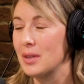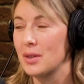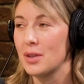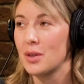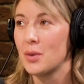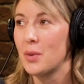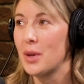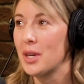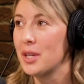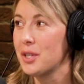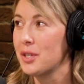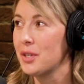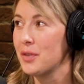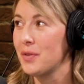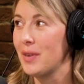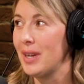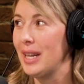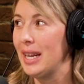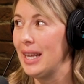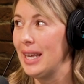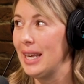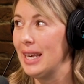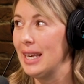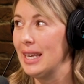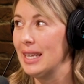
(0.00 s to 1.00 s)
the question
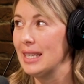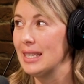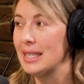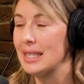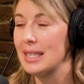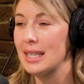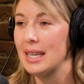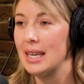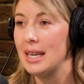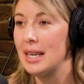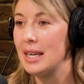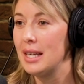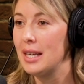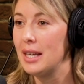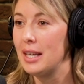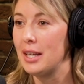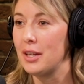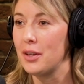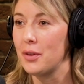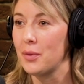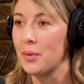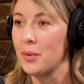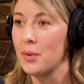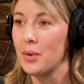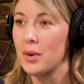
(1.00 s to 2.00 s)
really is,
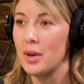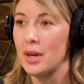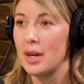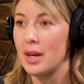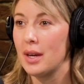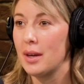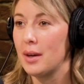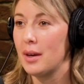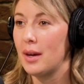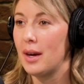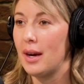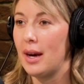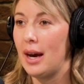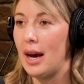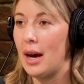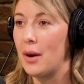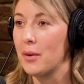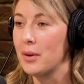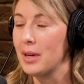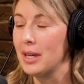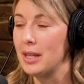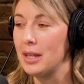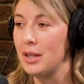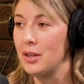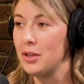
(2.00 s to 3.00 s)
how
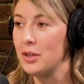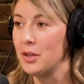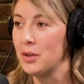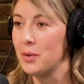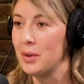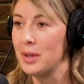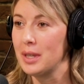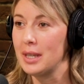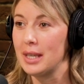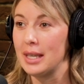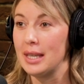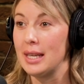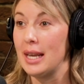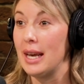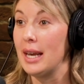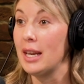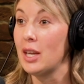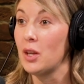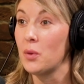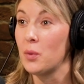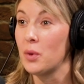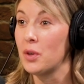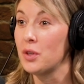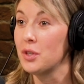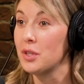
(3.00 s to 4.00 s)
can you do it? Can
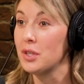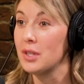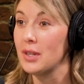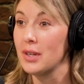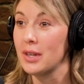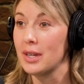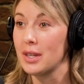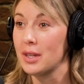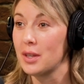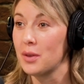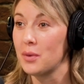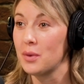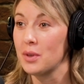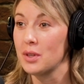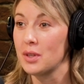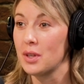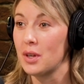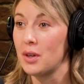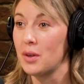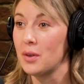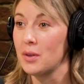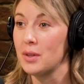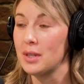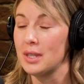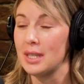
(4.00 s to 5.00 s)
anyone just look at the
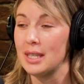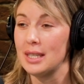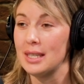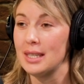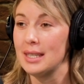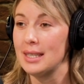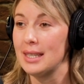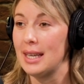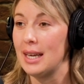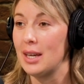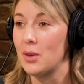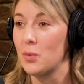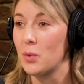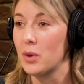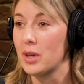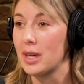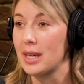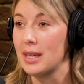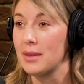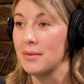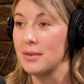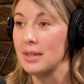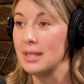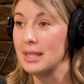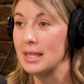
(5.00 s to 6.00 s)
results and understand what
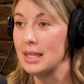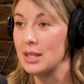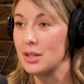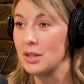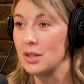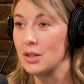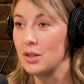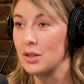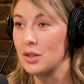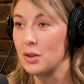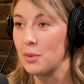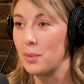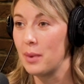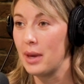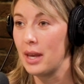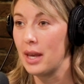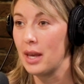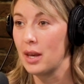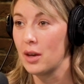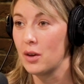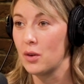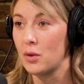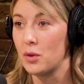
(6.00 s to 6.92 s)
kind of decisions to make?